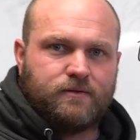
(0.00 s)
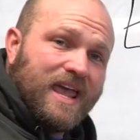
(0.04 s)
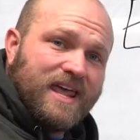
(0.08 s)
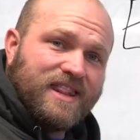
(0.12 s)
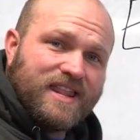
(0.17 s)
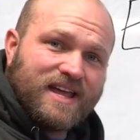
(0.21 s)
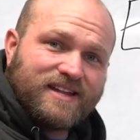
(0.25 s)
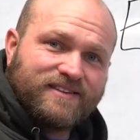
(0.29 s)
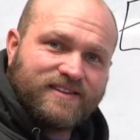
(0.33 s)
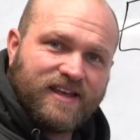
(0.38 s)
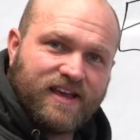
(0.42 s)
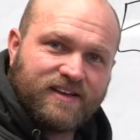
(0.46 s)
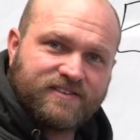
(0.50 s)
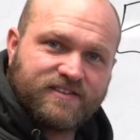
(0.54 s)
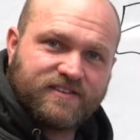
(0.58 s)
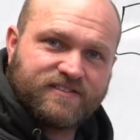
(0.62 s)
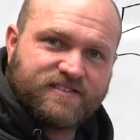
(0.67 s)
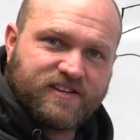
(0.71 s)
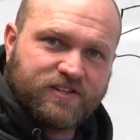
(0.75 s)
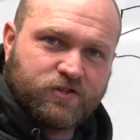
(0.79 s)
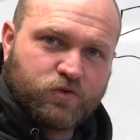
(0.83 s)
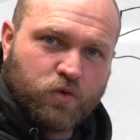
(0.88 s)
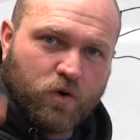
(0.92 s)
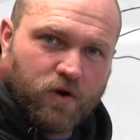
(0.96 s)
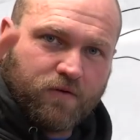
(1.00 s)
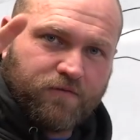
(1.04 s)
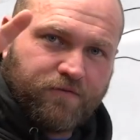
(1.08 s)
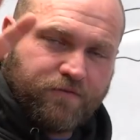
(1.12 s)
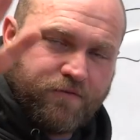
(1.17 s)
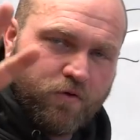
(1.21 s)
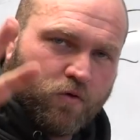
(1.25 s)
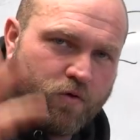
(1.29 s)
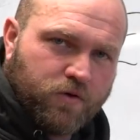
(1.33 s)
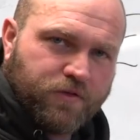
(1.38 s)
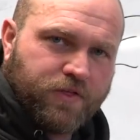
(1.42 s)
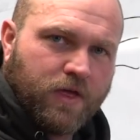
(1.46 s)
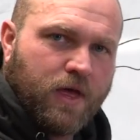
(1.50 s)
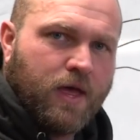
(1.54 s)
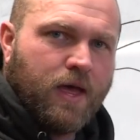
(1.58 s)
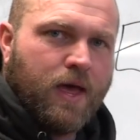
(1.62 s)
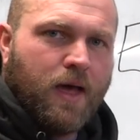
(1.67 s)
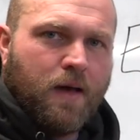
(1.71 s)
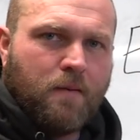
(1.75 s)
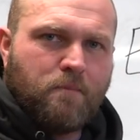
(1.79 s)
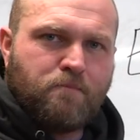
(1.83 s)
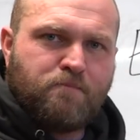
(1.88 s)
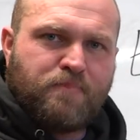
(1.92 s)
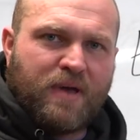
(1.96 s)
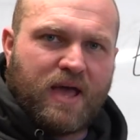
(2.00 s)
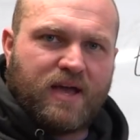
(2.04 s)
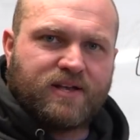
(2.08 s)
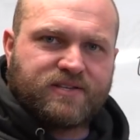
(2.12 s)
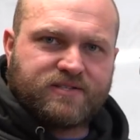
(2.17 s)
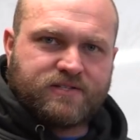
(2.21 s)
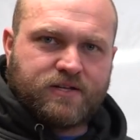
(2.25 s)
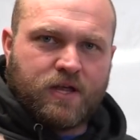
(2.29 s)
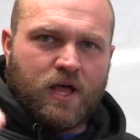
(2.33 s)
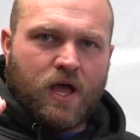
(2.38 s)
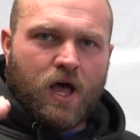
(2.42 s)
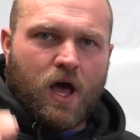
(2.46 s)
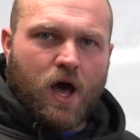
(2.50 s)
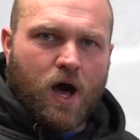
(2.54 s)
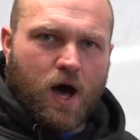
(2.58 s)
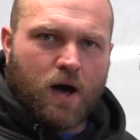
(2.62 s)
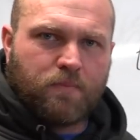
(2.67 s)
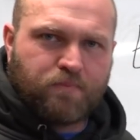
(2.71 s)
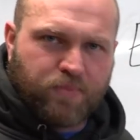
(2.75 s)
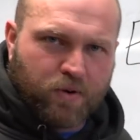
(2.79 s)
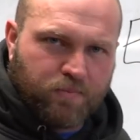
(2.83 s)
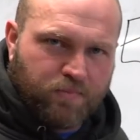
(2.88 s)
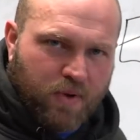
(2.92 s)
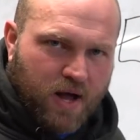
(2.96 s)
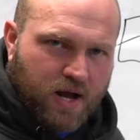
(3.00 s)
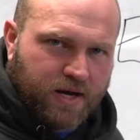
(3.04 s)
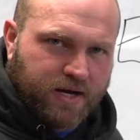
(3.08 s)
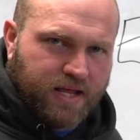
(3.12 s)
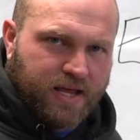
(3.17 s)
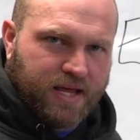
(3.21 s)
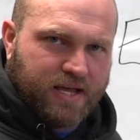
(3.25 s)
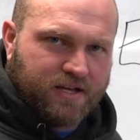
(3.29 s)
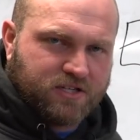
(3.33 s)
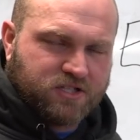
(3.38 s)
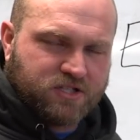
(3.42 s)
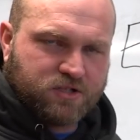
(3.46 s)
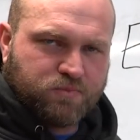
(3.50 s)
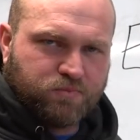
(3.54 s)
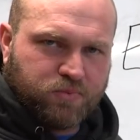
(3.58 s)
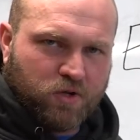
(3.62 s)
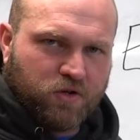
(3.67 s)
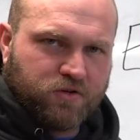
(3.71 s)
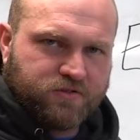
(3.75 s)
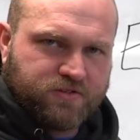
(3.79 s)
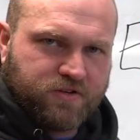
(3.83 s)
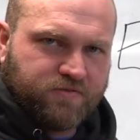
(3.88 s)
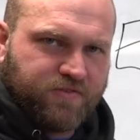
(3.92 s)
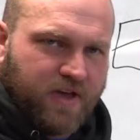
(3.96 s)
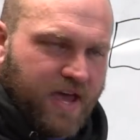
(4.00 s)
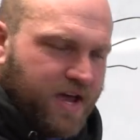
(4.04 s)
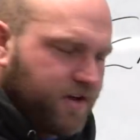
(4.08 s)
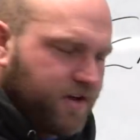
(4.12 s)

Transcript: And that takes us into our fourth best upper body explosive